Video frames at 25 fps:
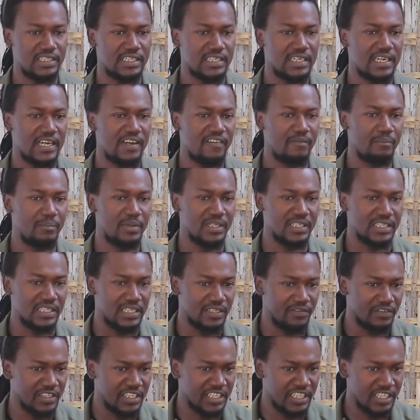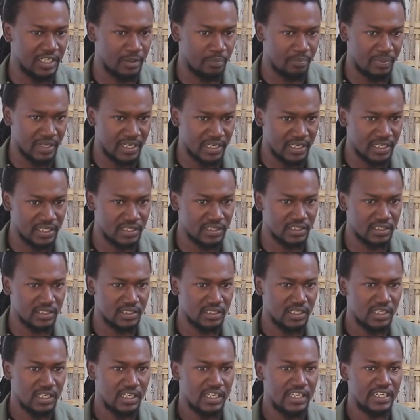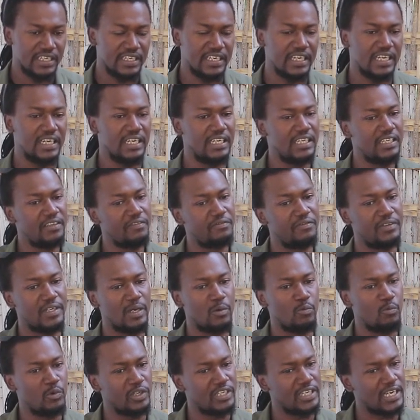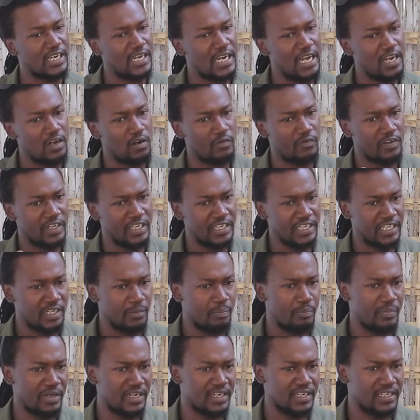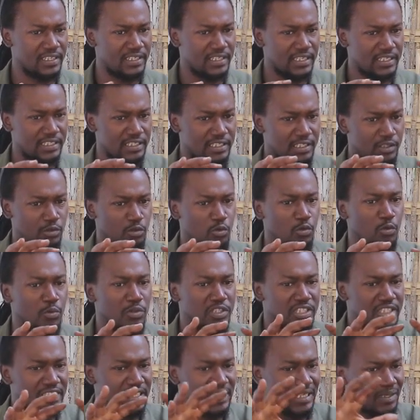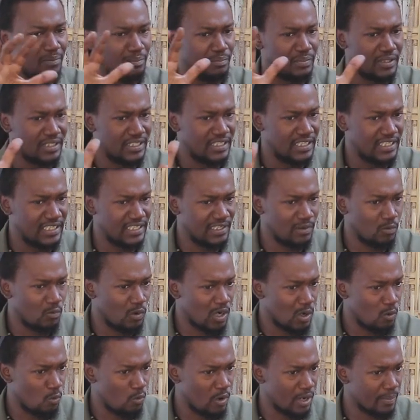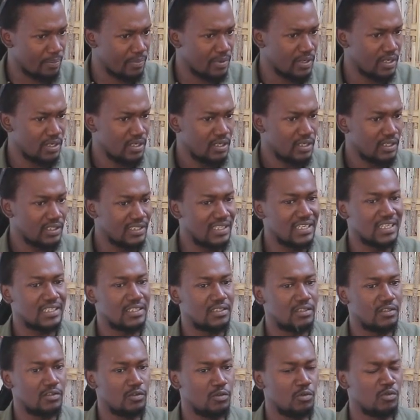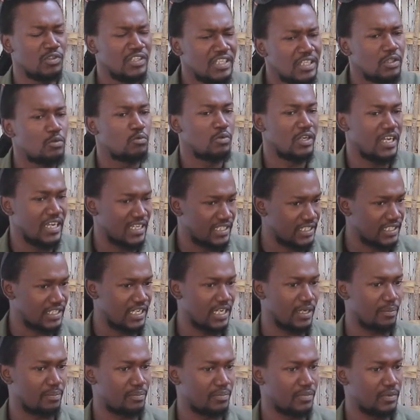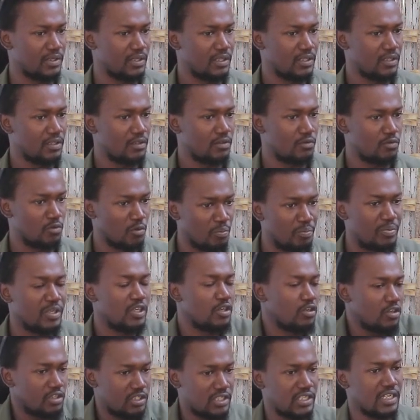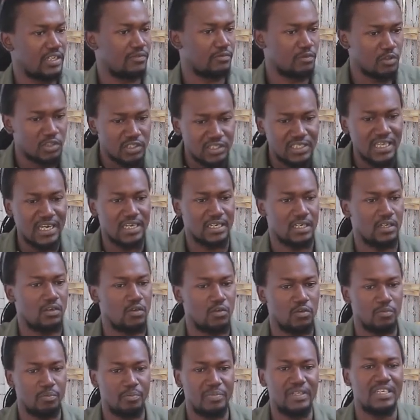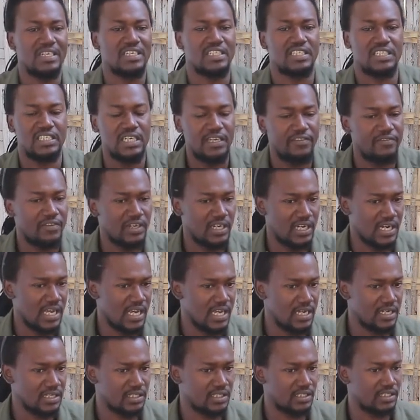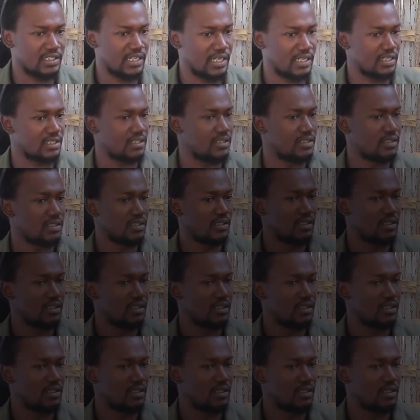that have been given independence, they leave them with a kind of an independence that you'll still be in one web, that you need to escape to be yourself, to stand alone, be a self-reliant state.